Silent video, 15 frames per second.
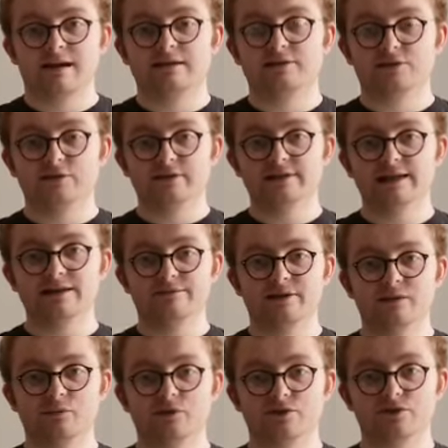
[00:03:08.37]
And so this
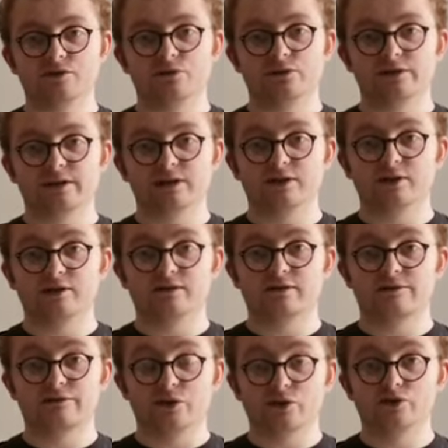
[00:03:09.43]
evening, we're just going to look at the
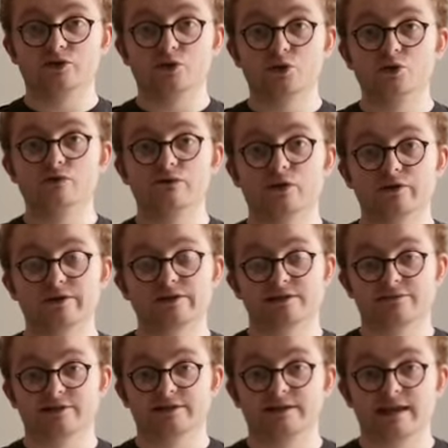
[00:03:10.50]
first two verses
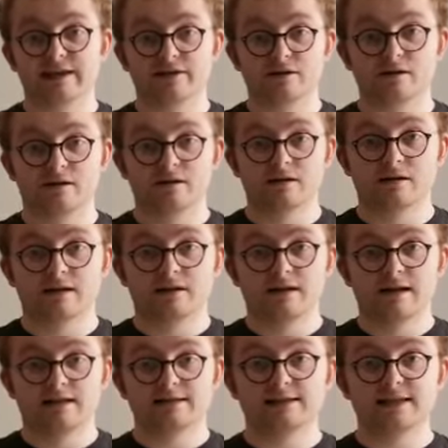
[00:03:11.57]
of this letter
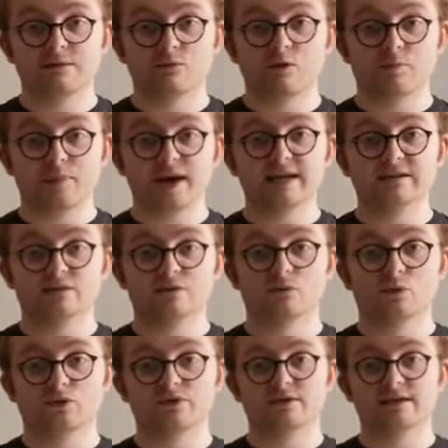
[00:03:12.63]
and see what Peter
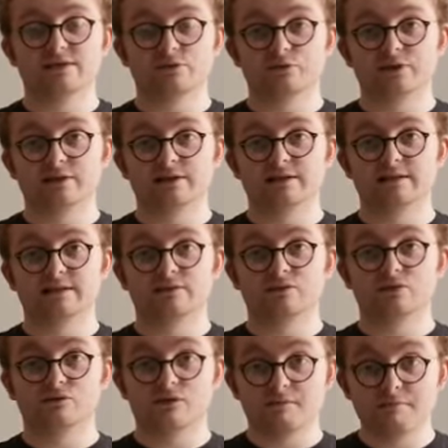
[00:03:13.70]
wants these Christians
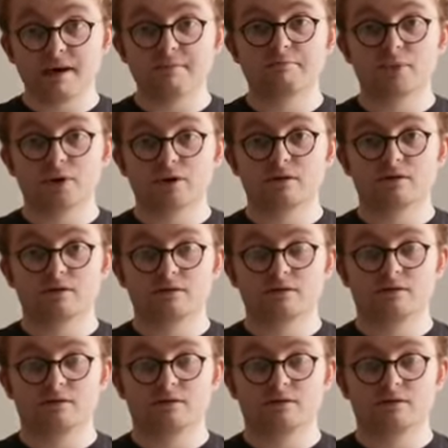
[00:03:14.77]
to remember.